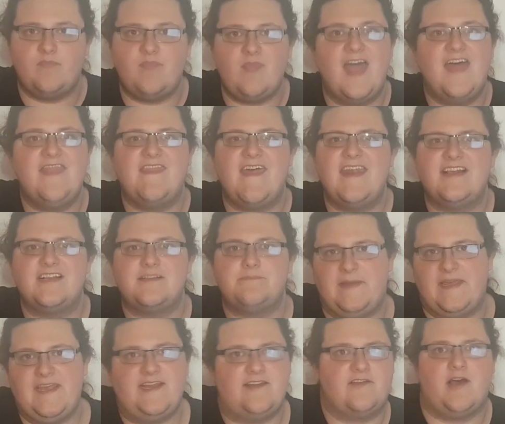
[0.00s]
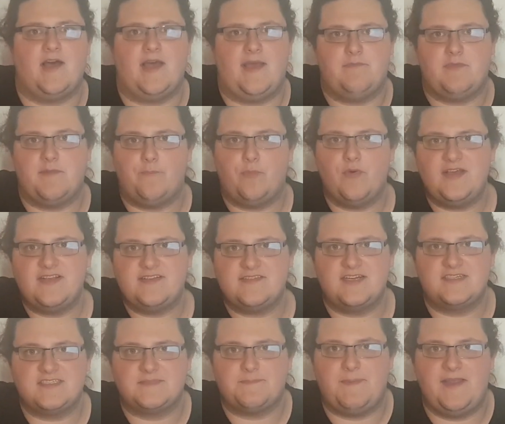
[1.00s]
And then it's pee time. The boys
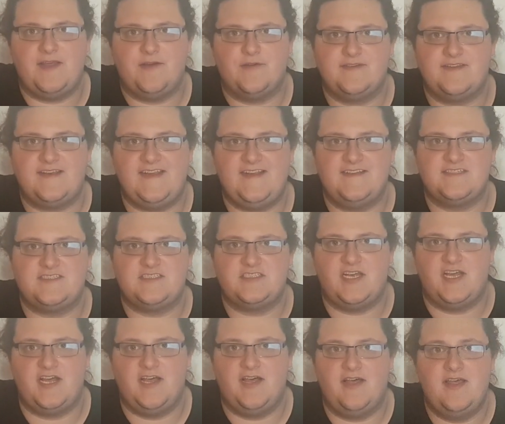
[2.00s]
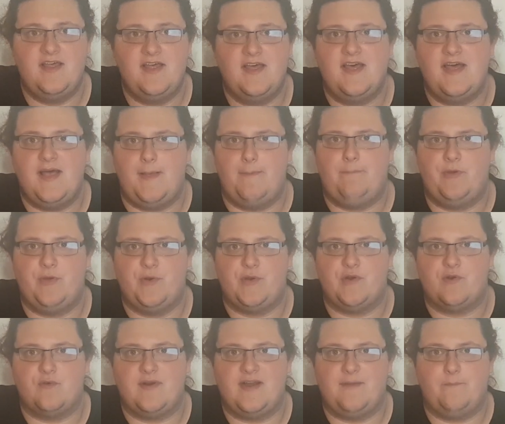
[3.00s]
start to pee on Dean's shirt and put it
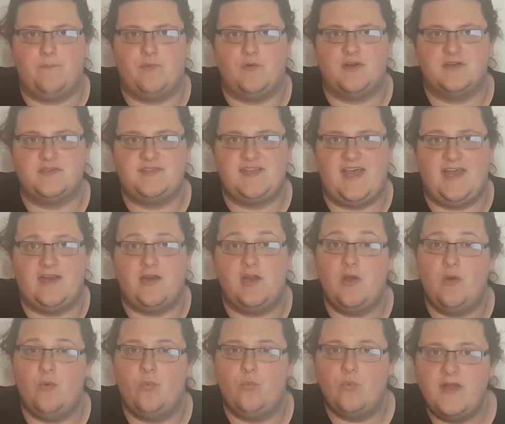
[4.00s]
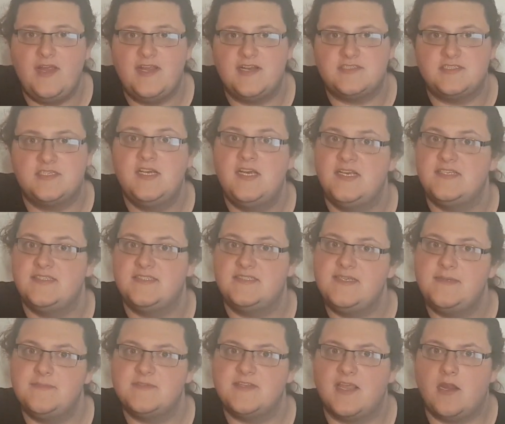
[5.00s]
around Brock's head, which
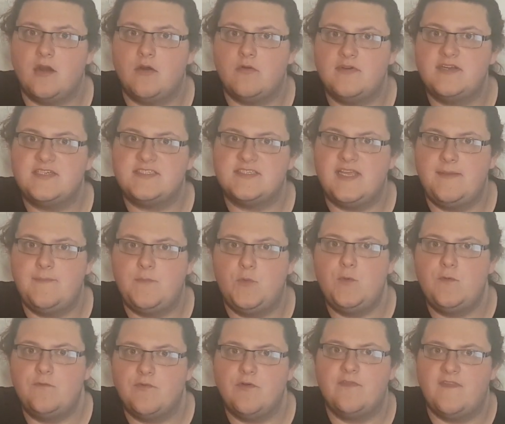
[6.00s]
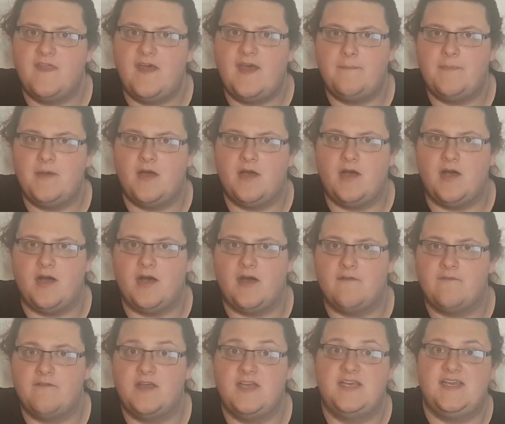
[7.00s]
seems like a risky move on their
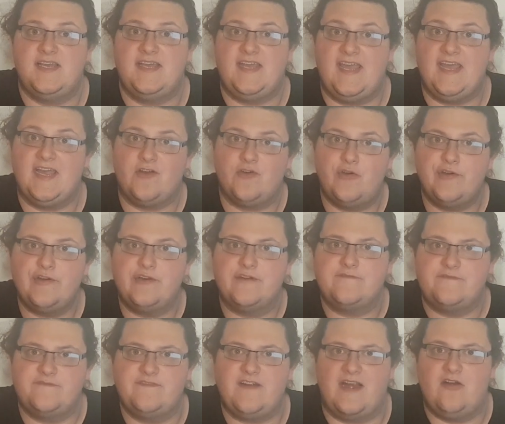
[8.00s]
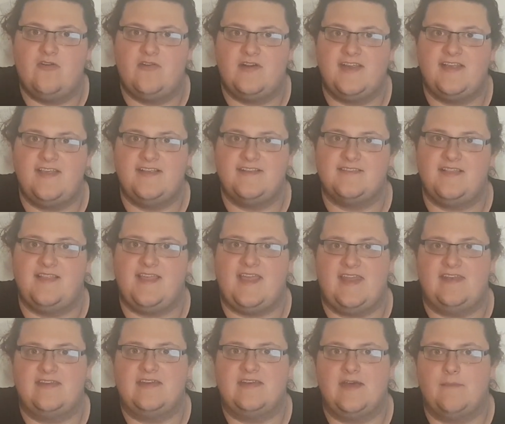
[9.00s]
behalf. It could have very easily
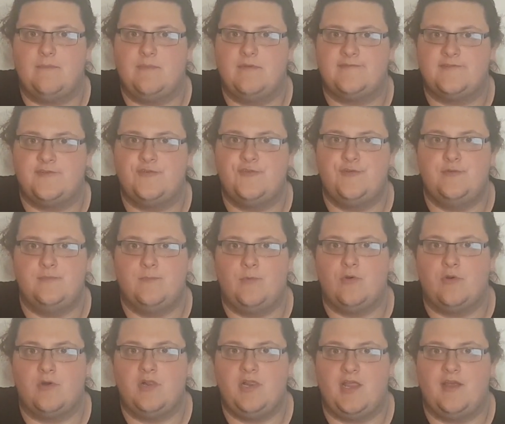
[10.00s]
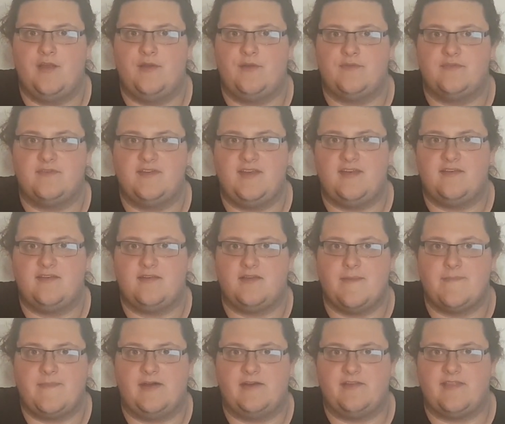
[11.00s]
ended up with two more clones needing to
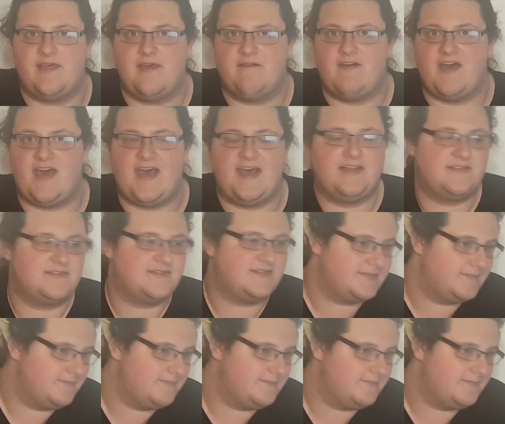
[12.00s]
come out of their vats.